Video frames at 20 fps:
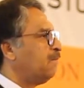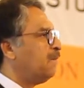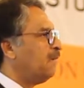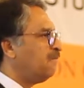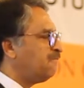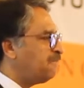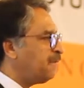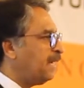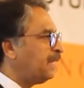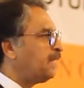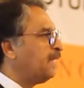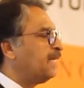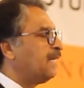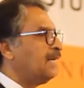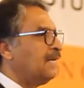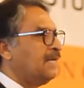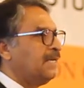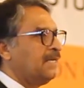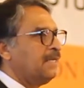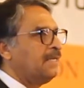
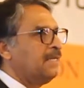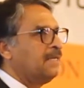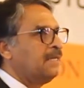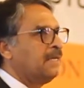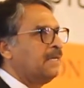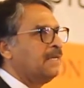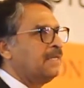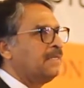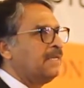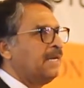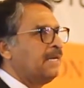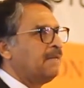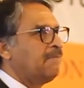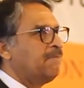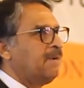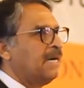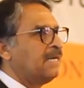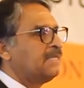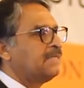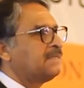emphatically
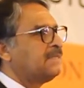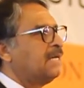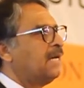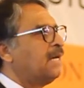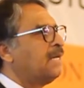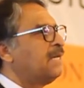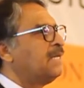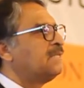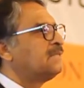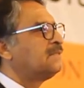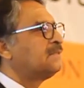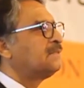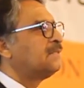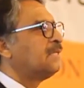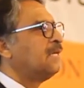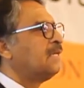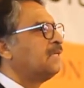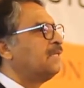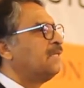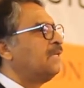that Pakistan is
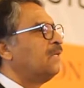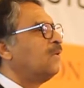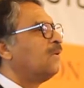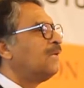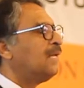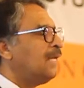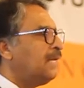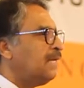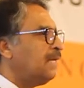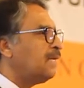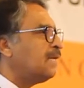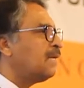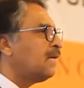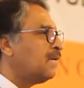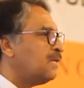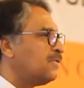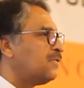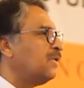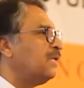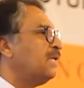the only
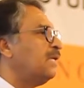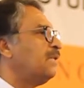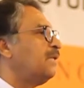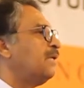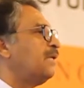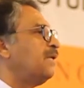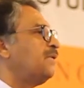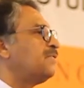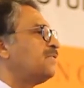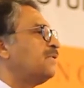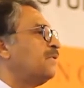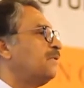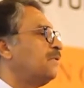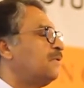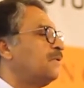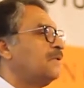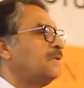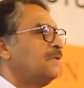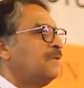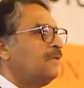country in the
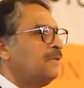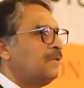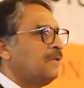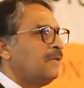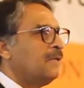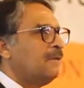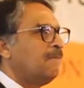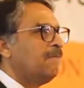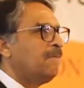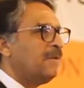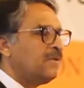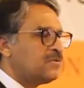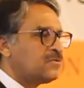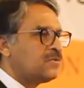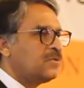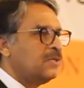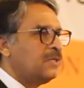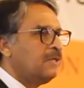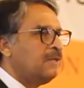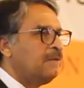recent
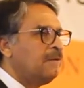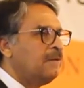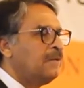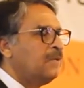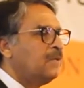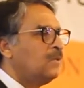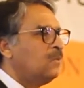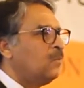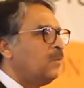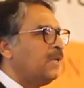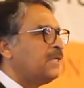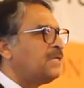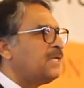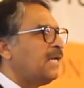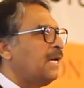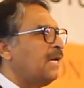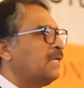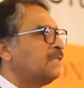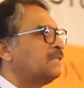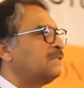history which
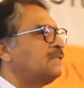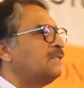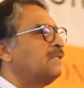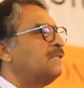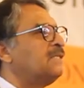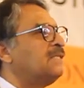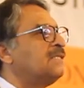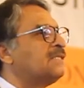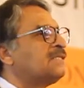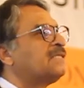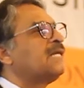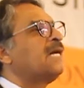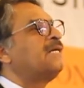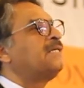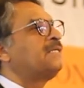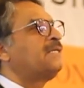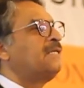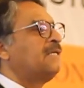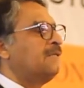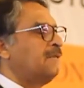has
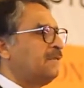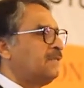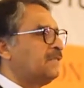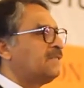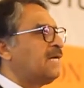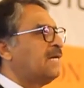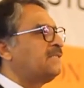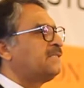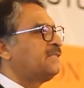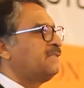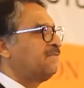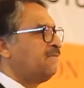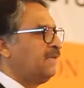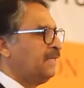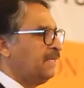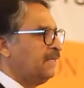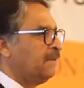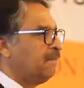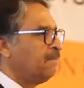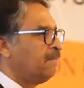
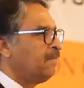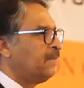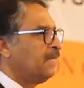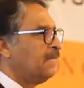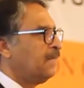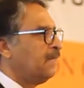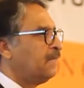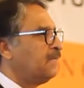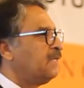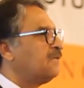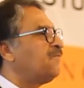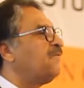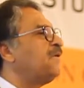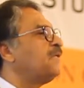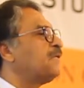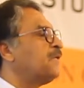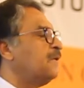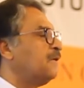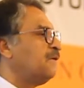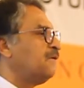decisively
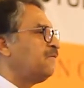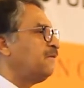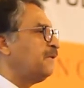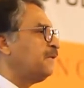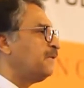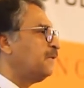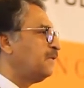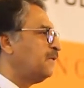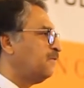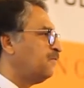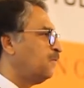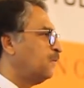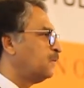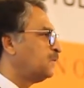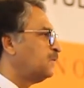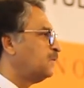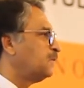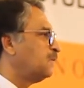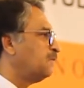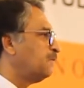defeated the
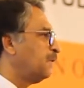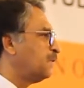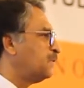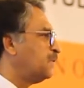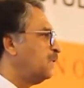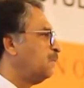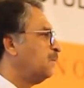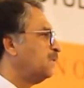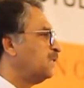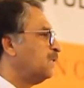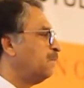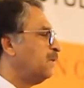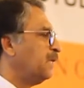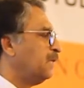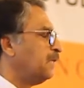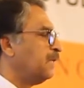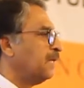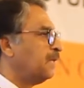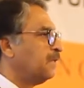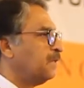forces of extremism
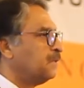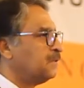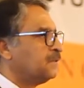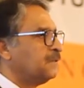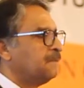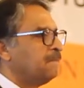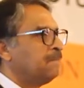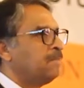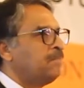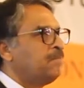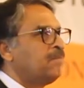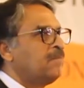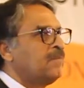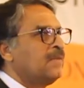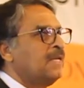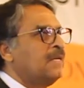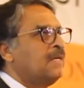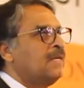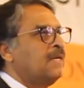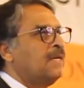and terrorism.
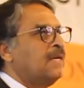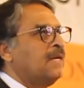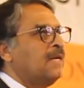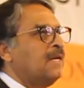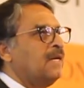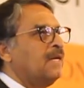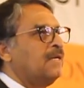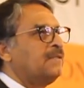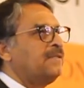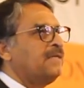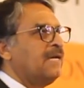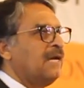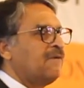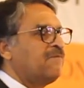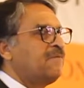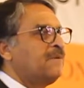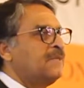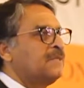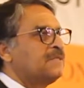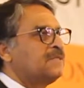The
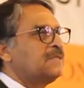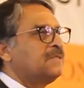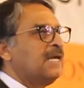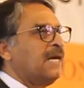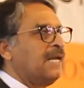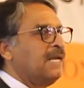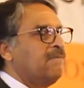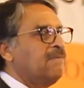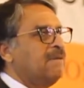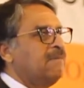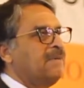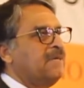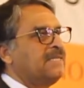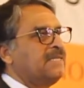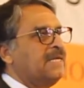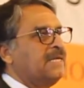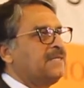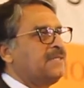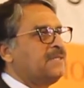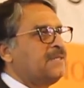efforts, I remember
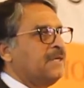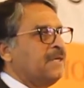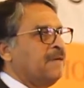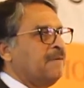that